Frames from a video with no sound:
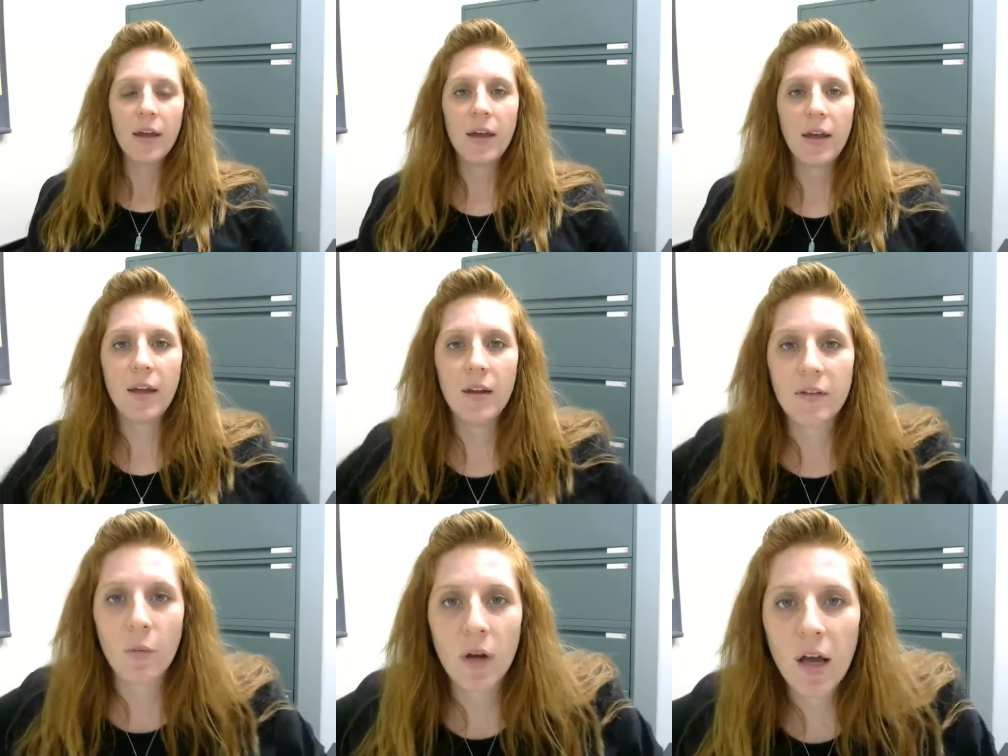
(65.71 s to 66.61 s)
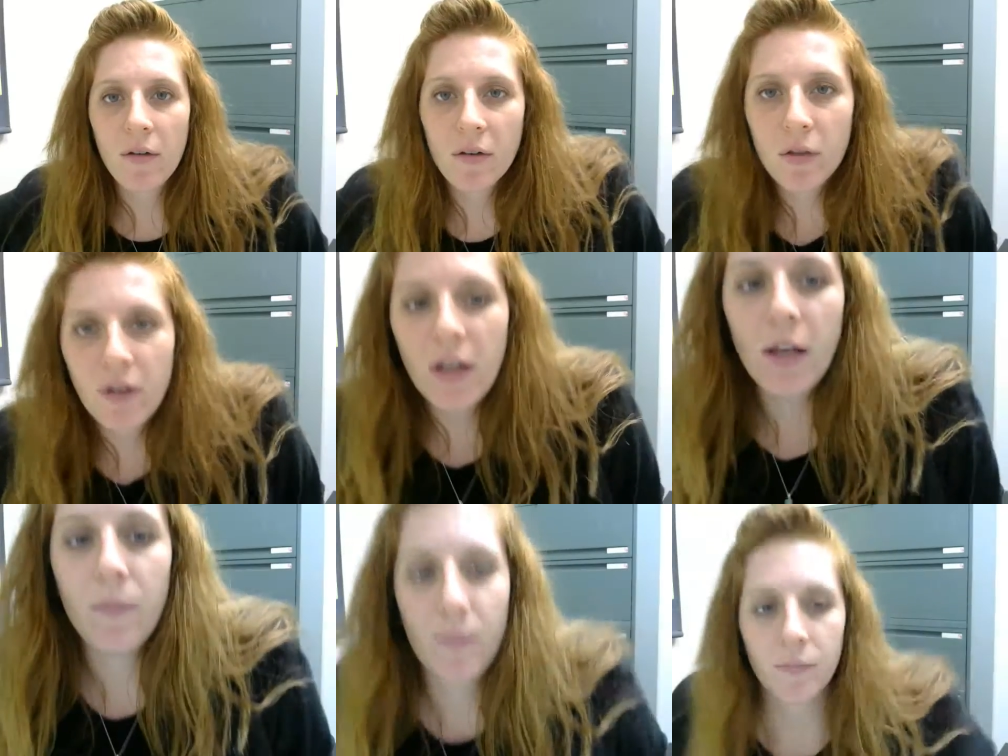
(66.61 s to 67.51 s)
is I want to cover
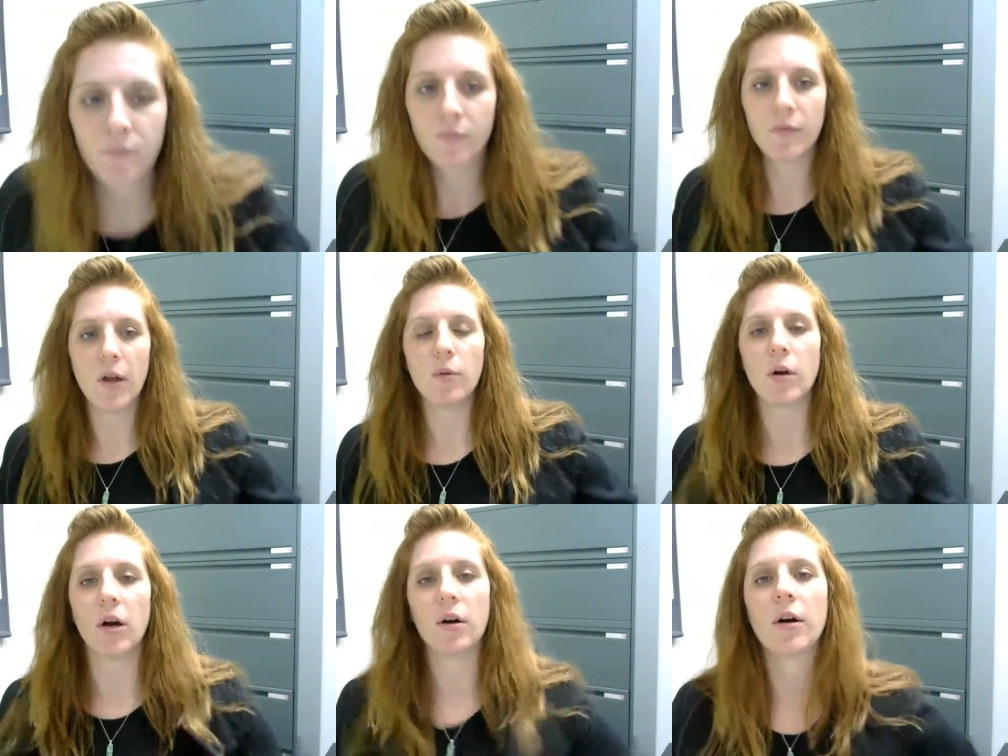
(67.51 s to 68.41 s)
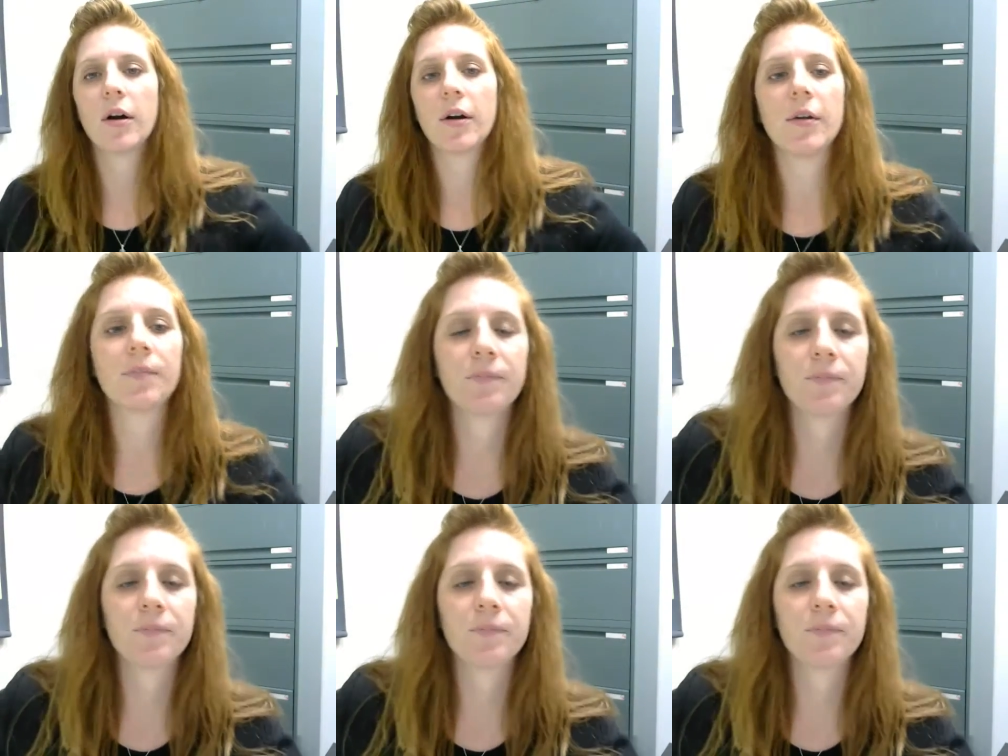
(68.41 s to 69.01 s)
the note card